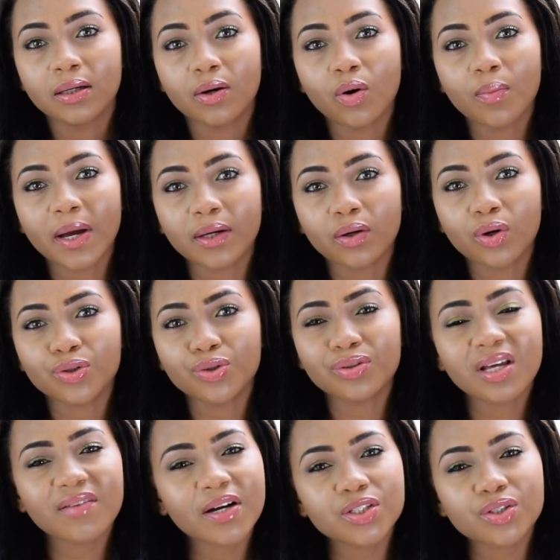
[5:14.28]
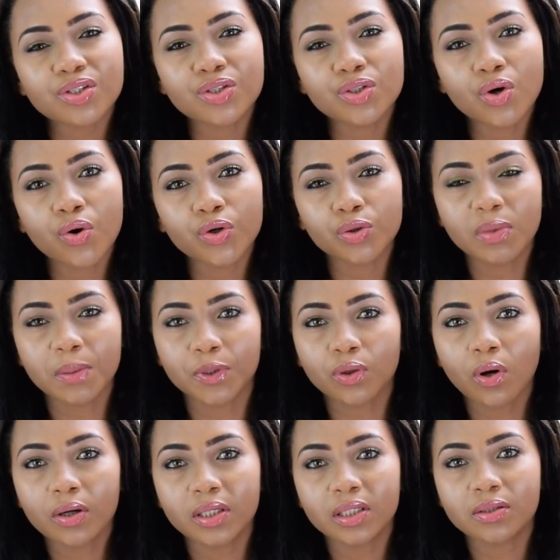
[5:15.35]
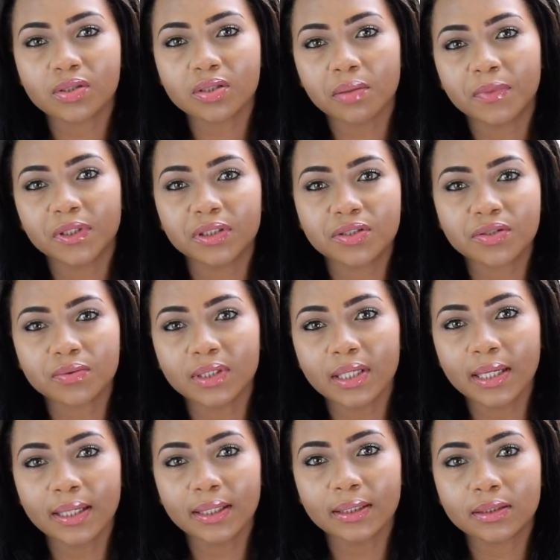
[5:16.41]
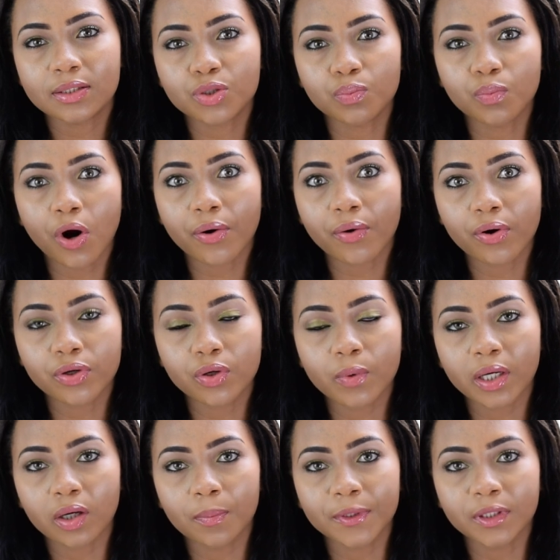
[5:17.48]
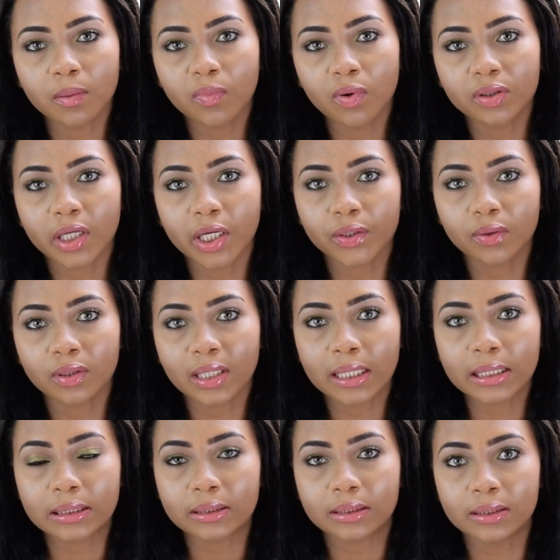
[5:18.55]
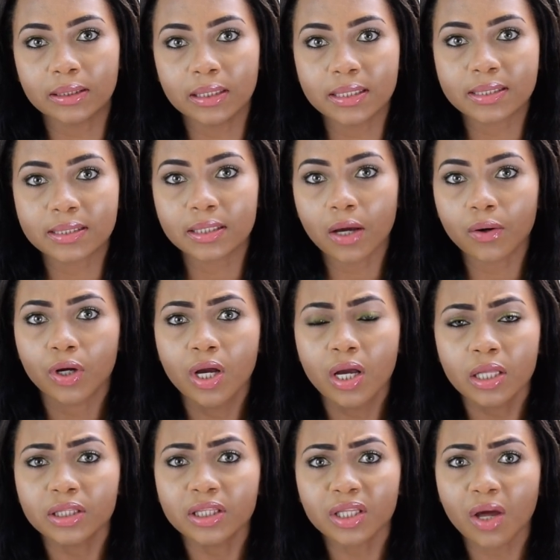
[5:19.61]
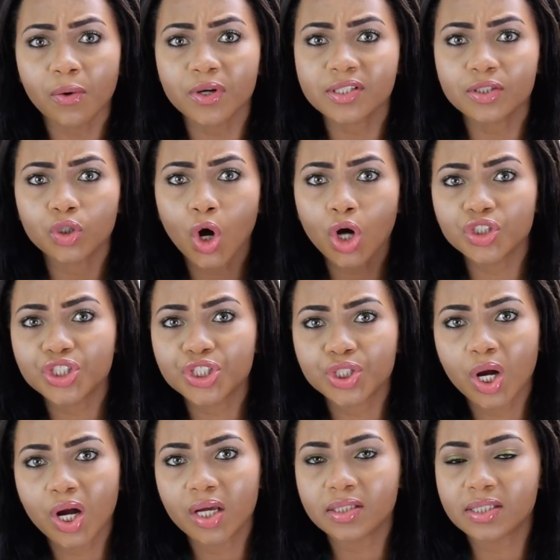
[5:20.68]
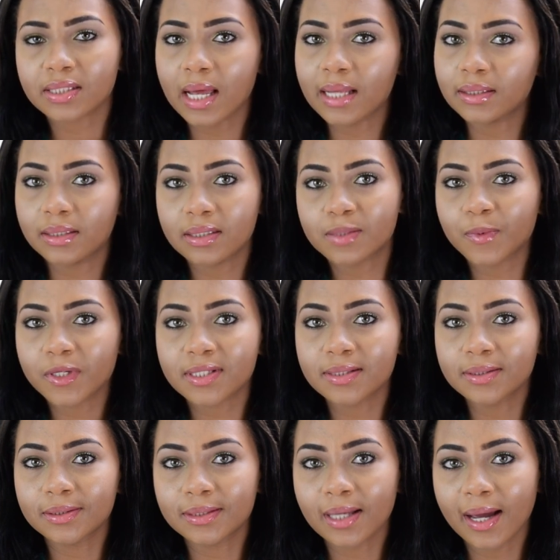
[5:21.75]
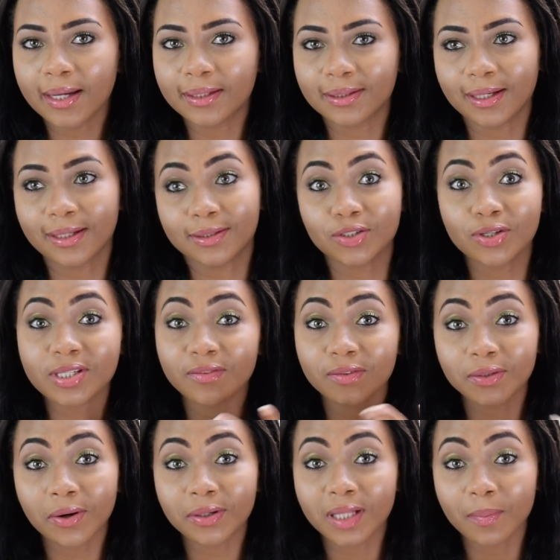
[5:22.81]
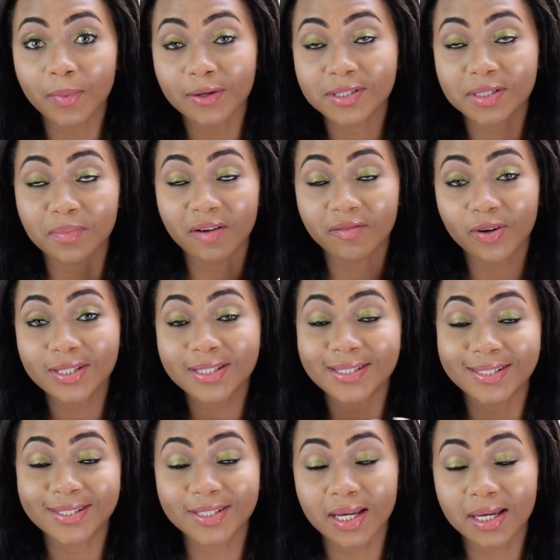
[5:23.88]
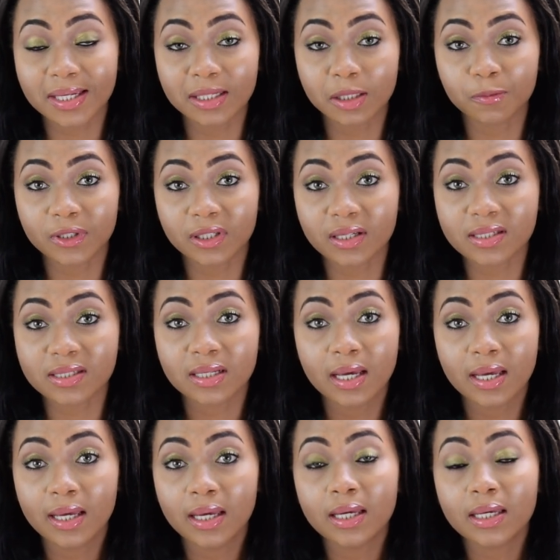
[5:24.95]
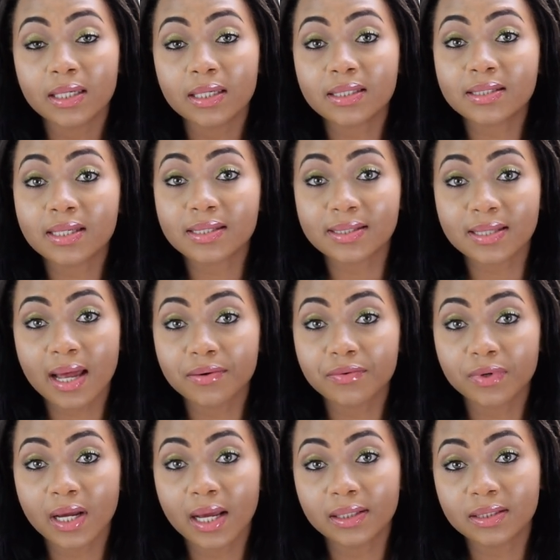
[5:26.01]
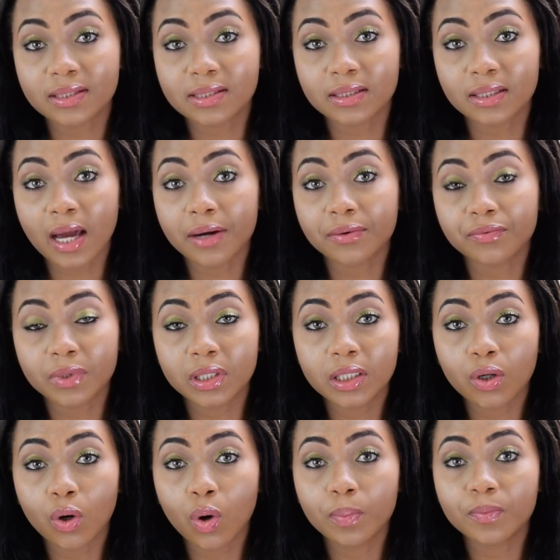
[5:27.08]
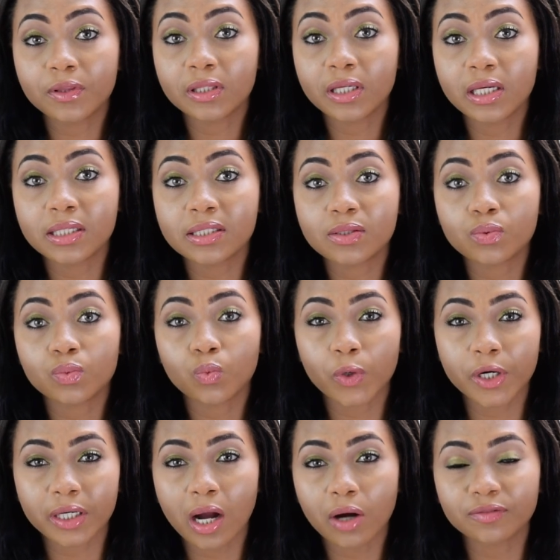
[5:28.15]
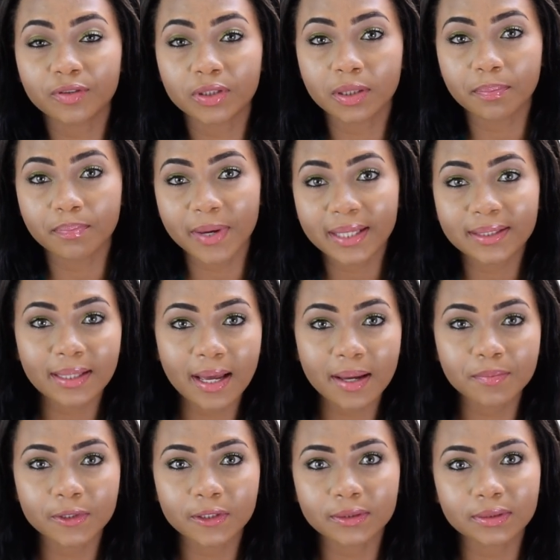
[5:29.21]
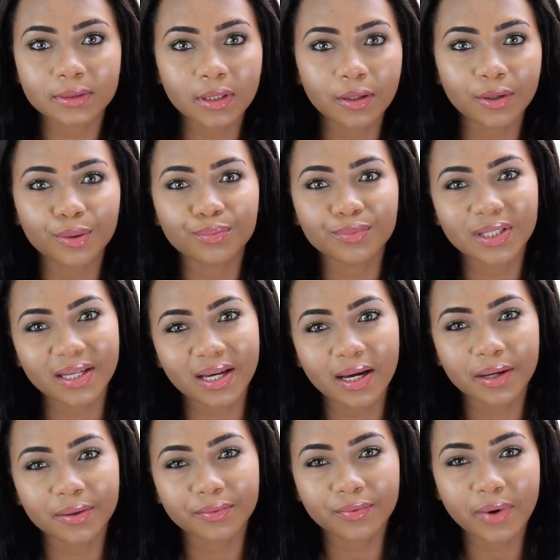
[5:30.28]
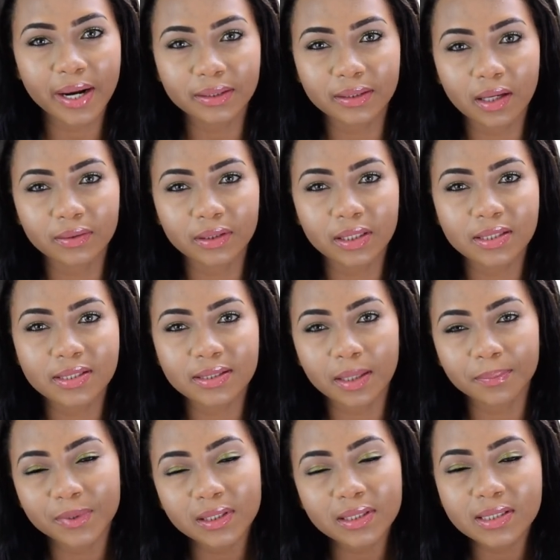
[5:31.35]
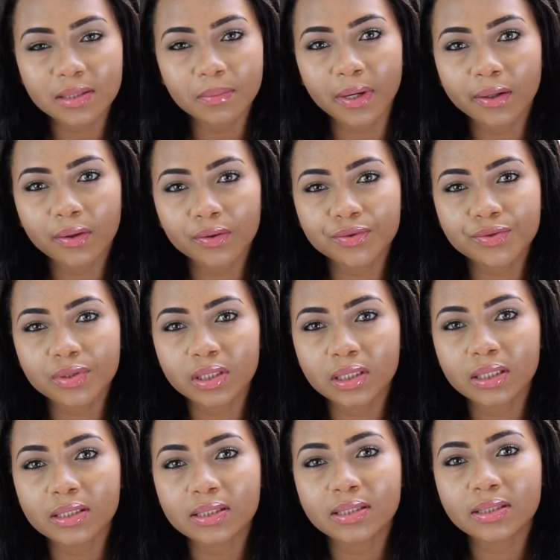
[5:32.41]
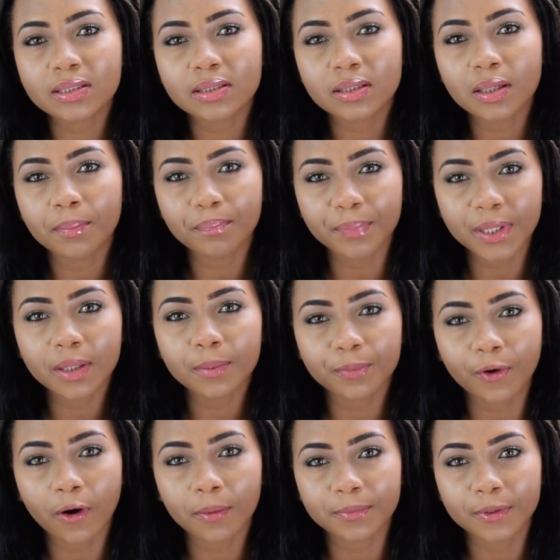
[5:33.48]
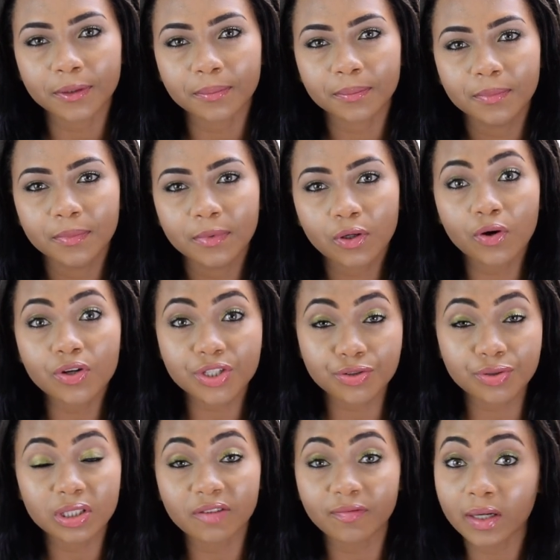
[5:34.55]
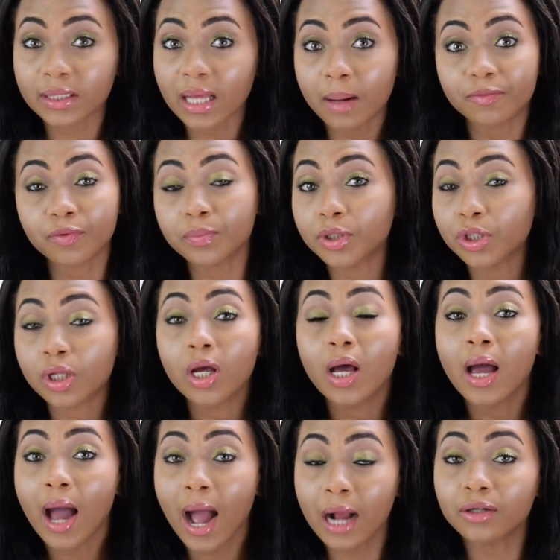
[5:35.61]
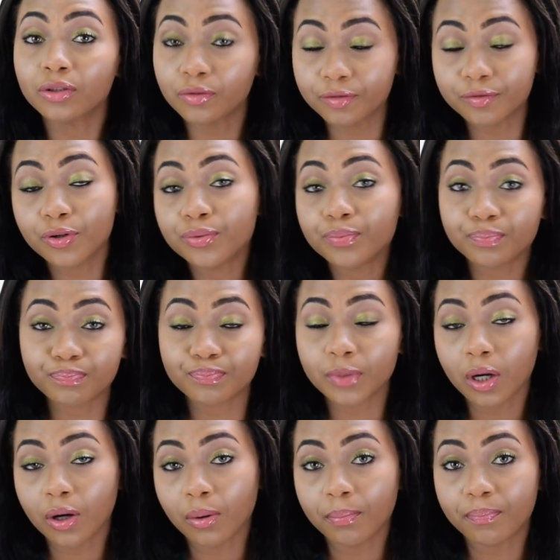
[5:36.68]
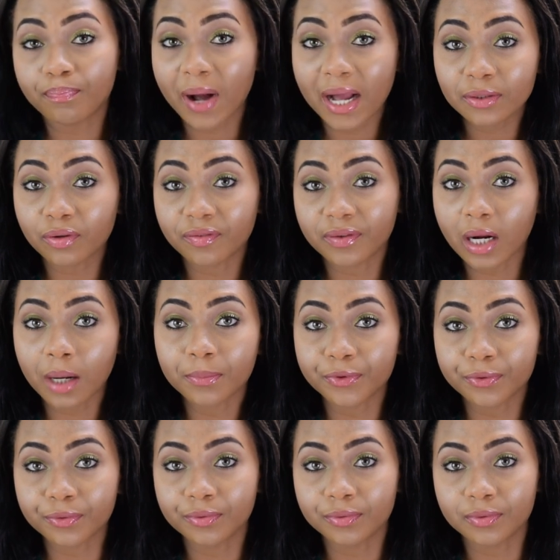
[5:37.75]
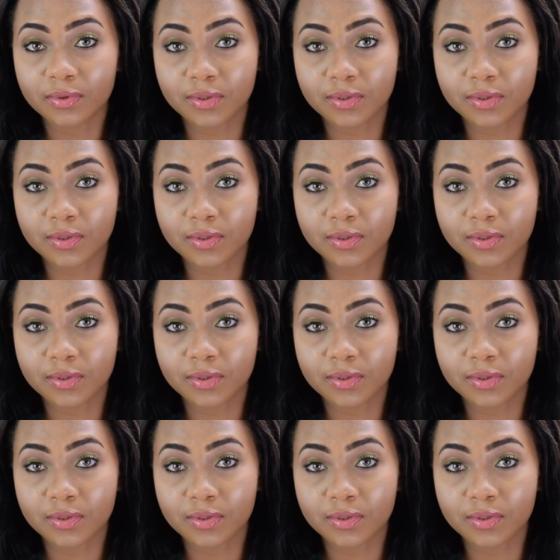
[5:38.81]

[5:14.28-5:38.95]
Oh my God, you never just know. You may be talking to somebody today, tomorrow you wake up in the morning and you're like, there was gunshots and this person died. Like, just even talking about it, my voice is shaky because it's a sad reality. I really hope things work out for the better, but yeah, right now the instability in my country is a big problem, considering the fact that I'm from the Anglophone part of Cameroon.